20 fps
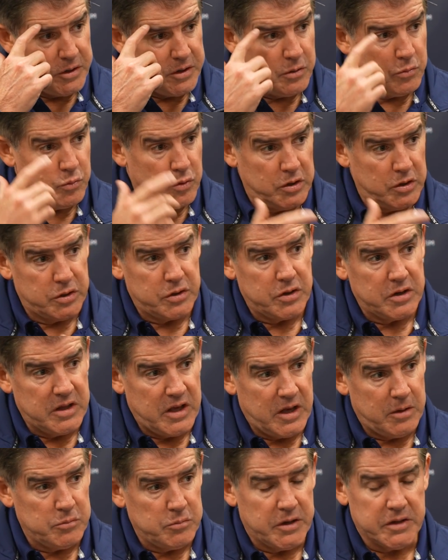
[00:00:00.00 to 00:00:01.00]
played a really good
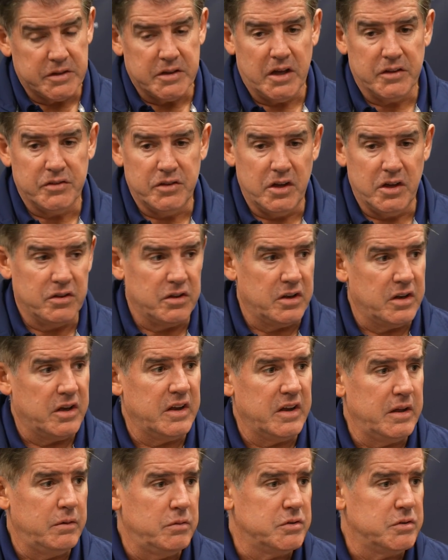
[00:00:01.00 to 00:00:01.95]
game like that the other night.